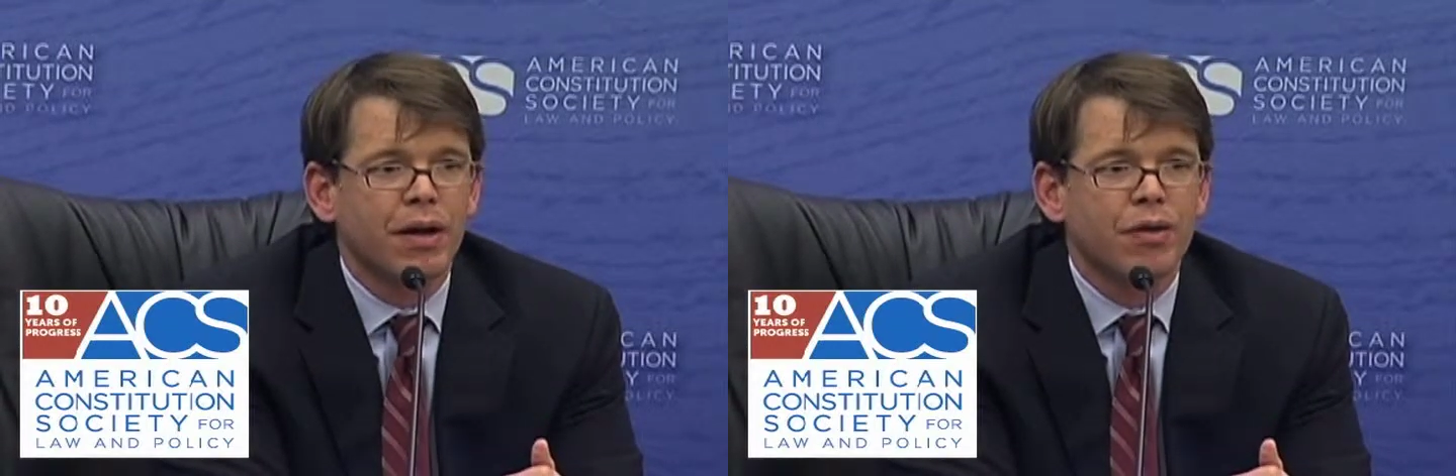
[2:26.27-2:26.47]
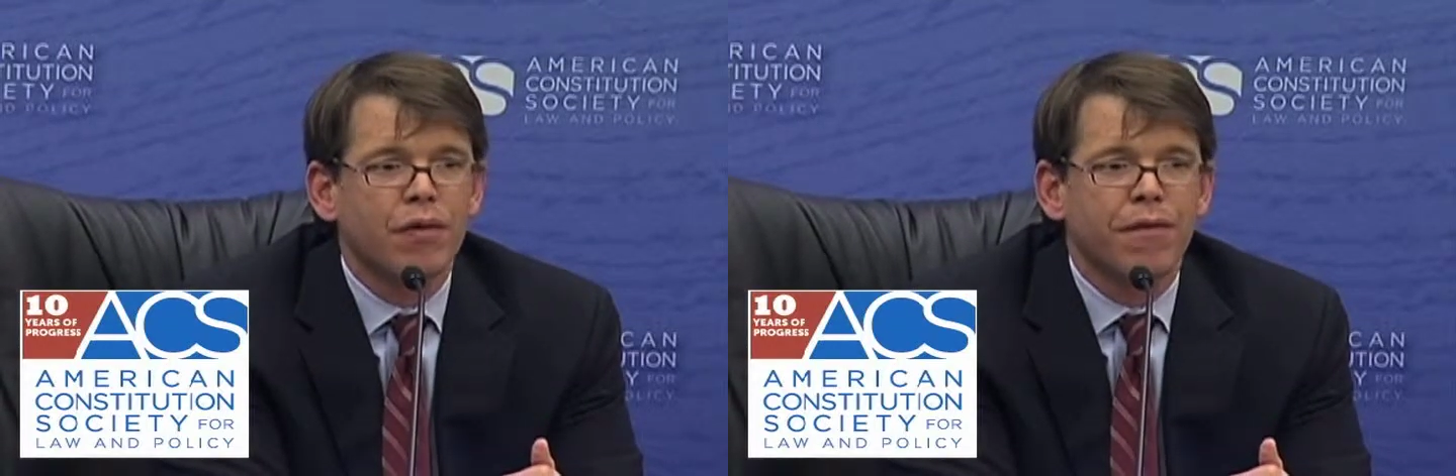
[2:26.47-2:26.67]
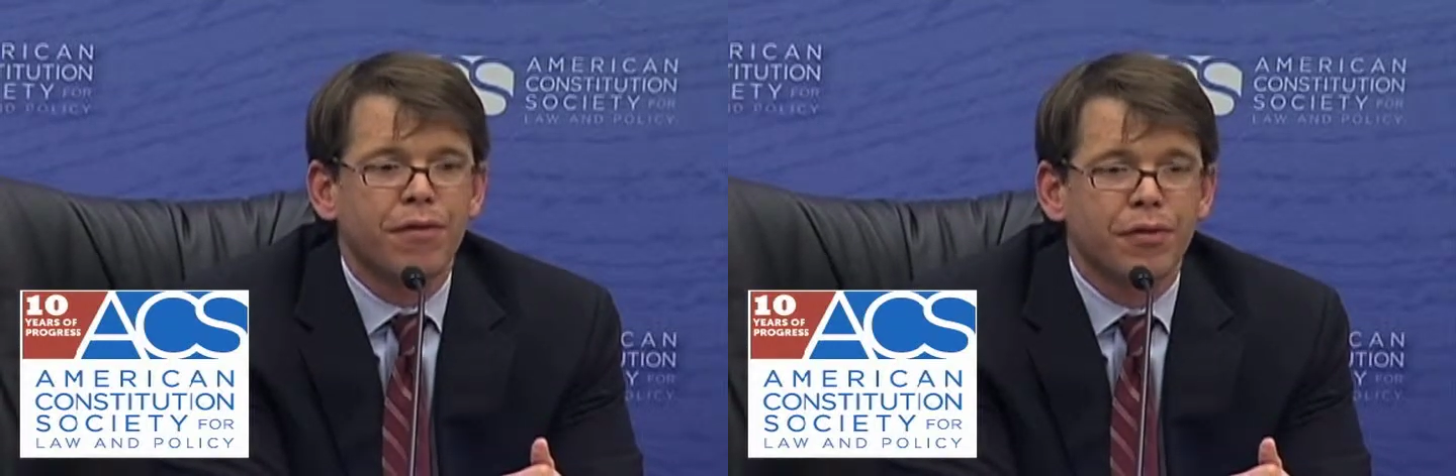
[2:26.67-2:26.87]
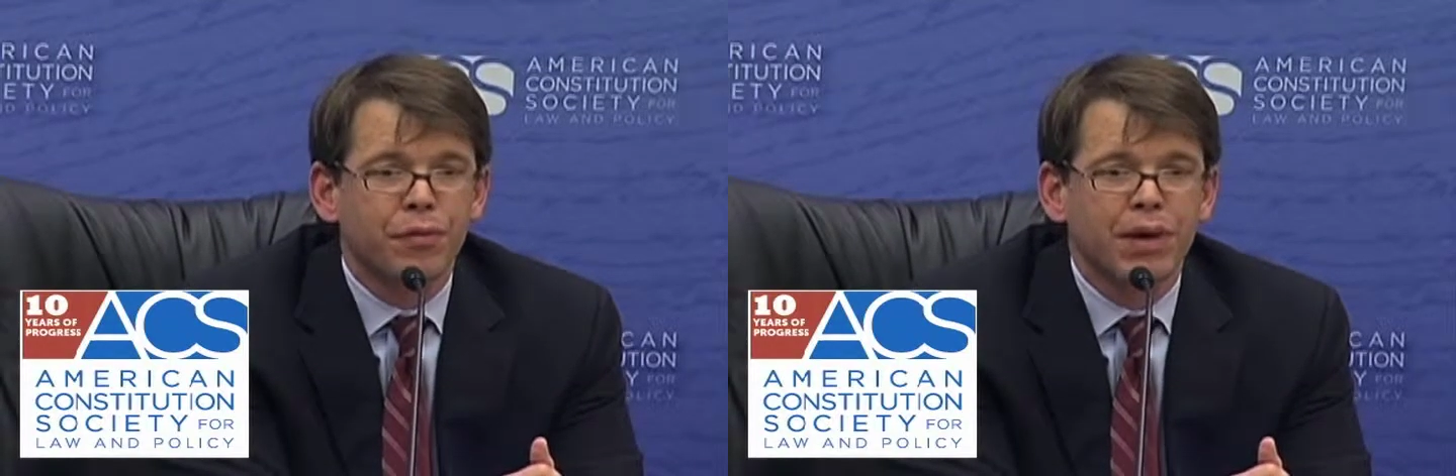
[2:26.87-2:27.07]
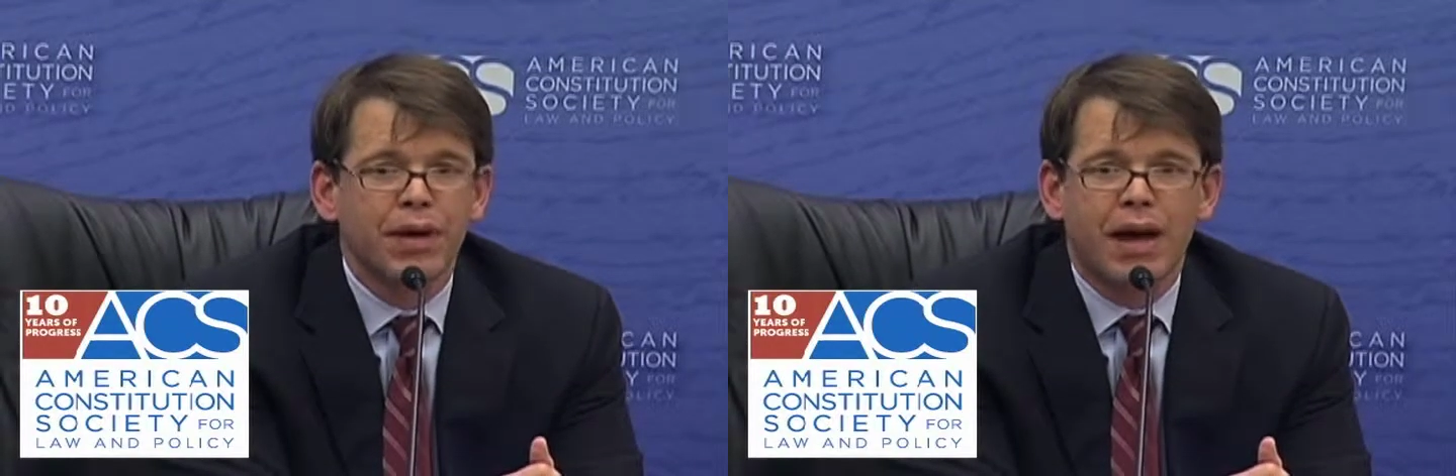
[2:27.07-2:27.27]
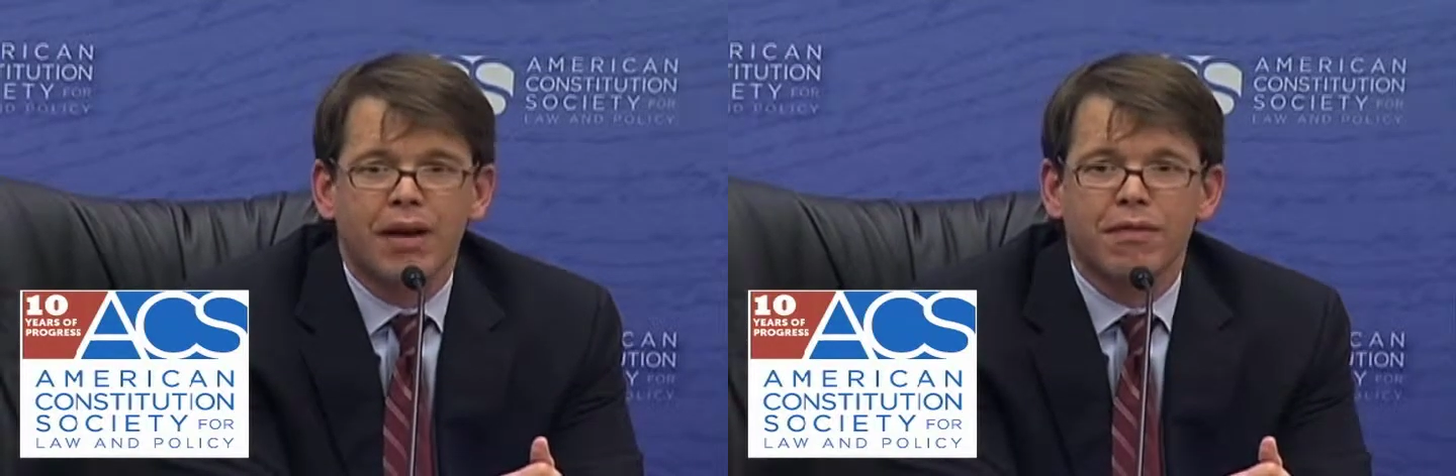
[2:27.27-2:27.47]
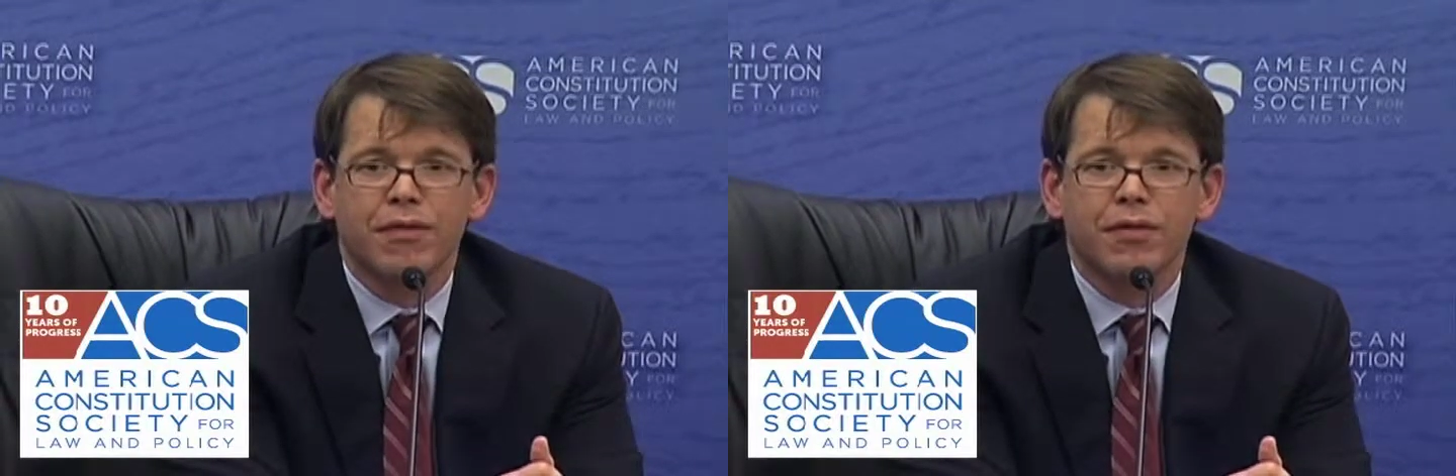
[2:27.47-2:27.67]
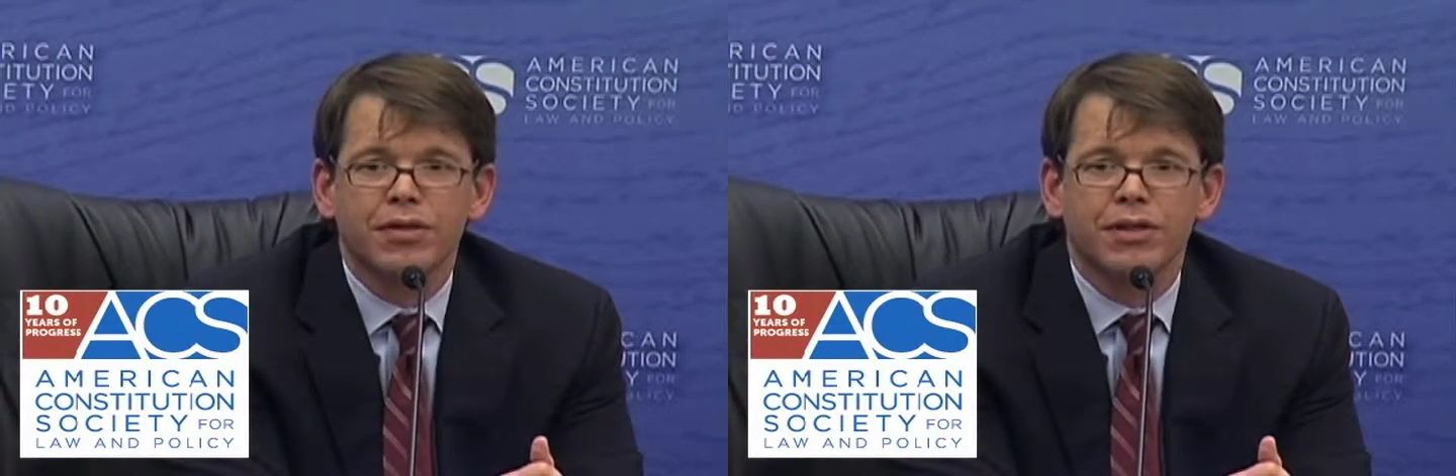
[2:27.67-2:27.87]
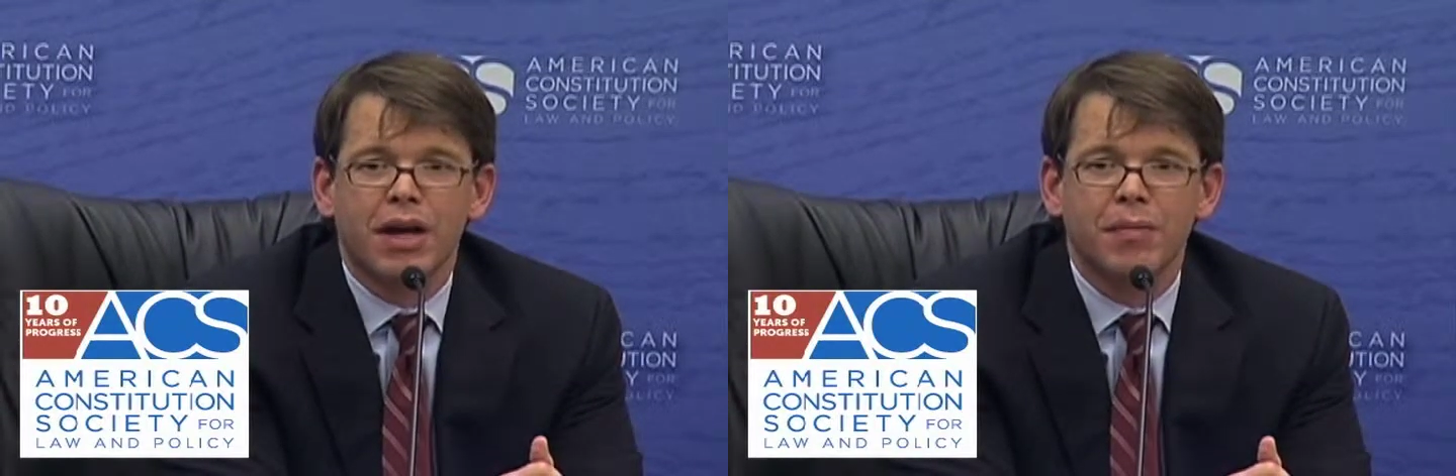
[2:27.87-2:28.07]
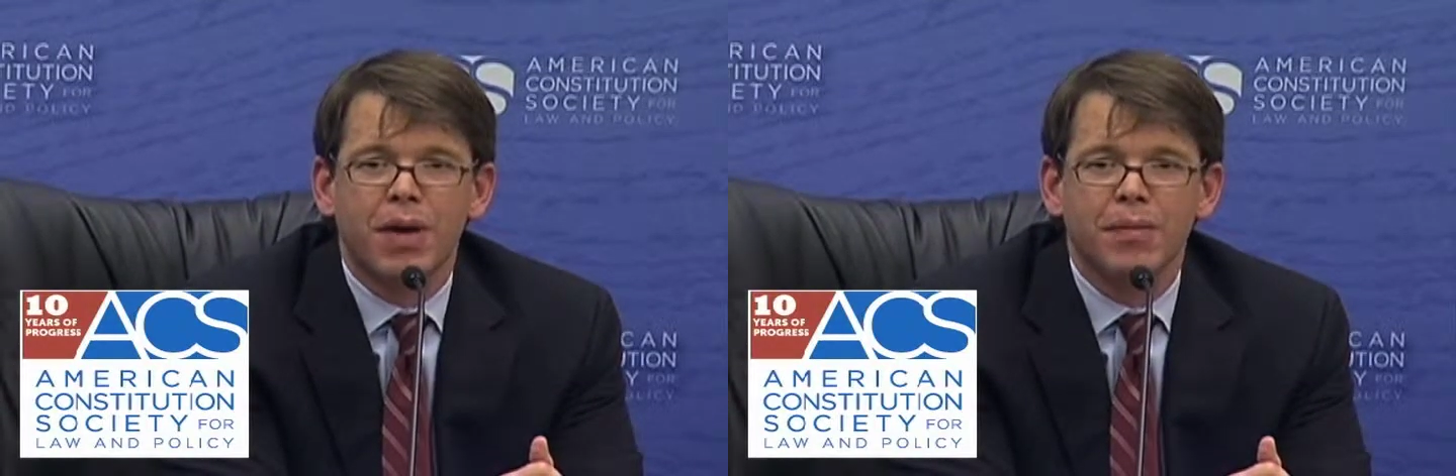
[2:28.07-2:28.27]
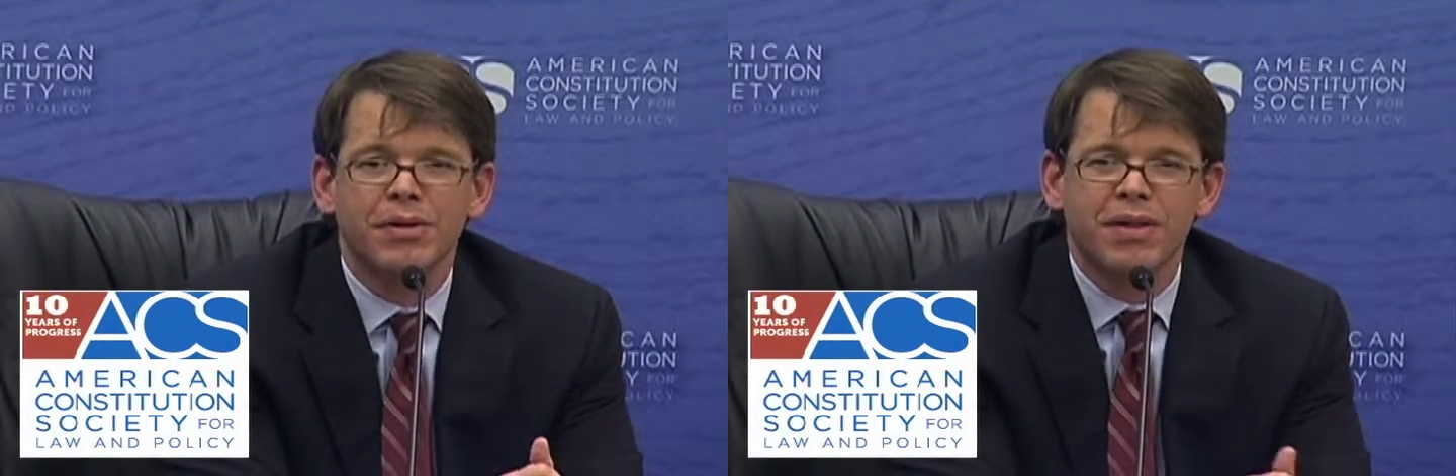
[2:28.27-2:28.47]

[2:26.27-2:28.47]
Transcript: you have three out of the first 10 amendments.